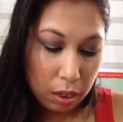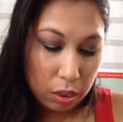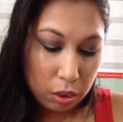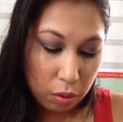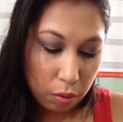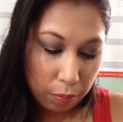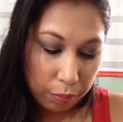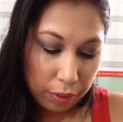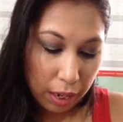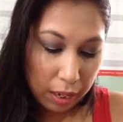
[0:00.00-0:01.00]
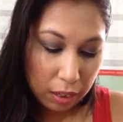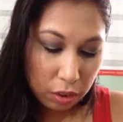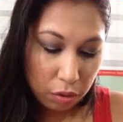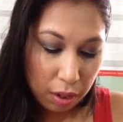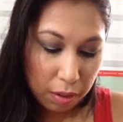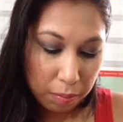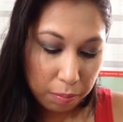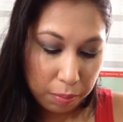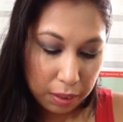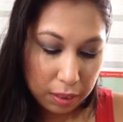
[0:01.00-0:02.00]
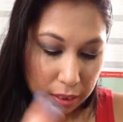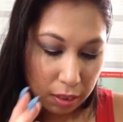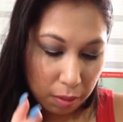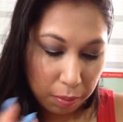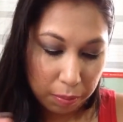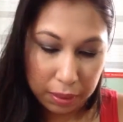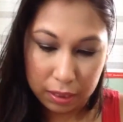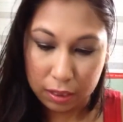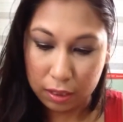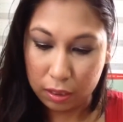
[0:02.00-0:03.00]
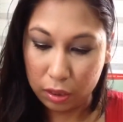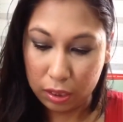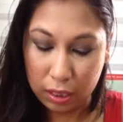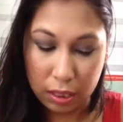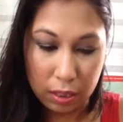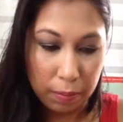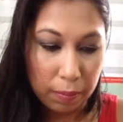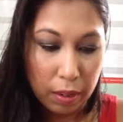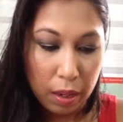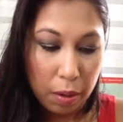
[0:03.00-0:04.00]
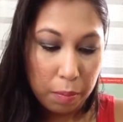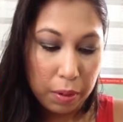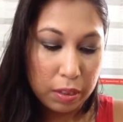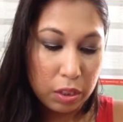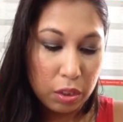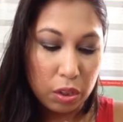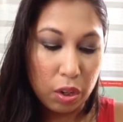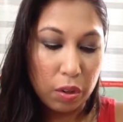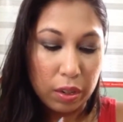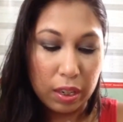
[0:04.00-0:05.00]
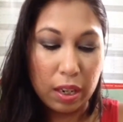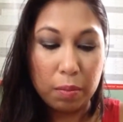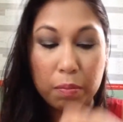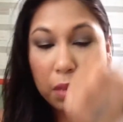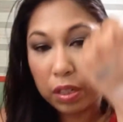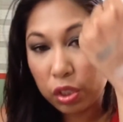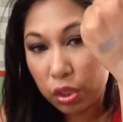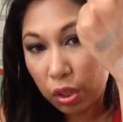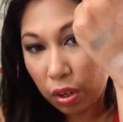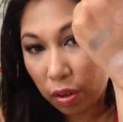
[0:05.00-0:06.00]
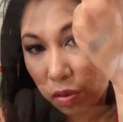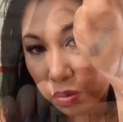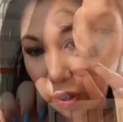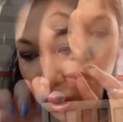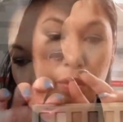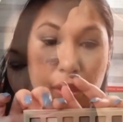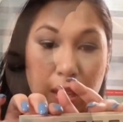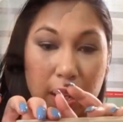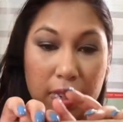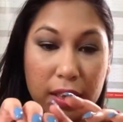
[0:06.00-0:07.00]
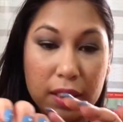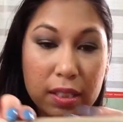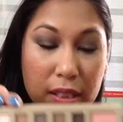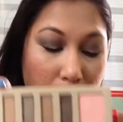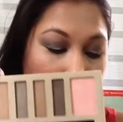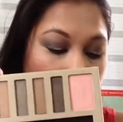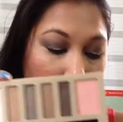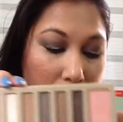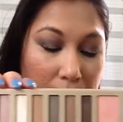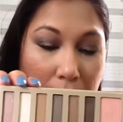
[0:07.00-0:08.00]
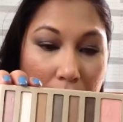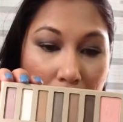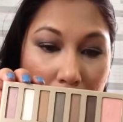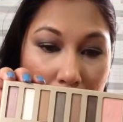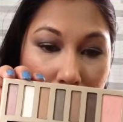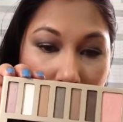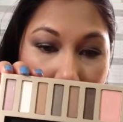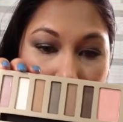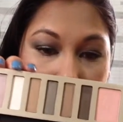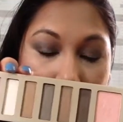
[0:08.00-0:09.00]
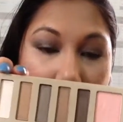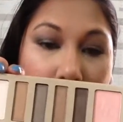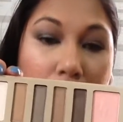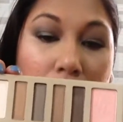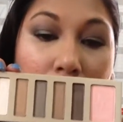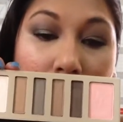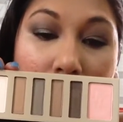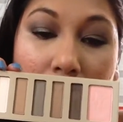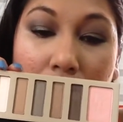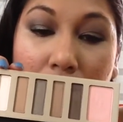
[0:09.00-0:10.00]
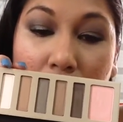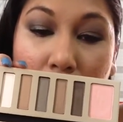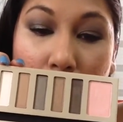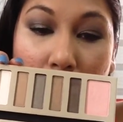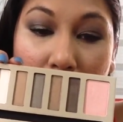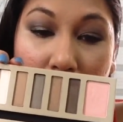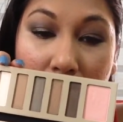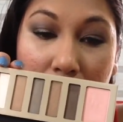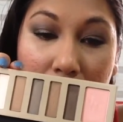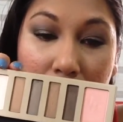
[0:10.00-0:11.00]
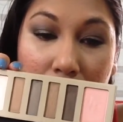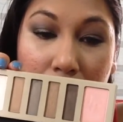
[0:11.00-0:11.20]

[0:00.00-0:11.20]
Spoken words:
So I can try and build it up a bit to see, but you're not gonna get much of. So that is the palette there, and that's the swatches.